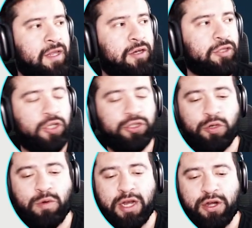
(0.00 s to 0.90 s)
There's
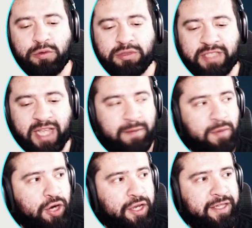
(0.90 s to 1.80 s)
also new stand
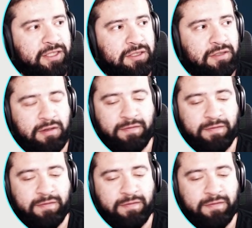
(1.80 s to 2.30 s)
markings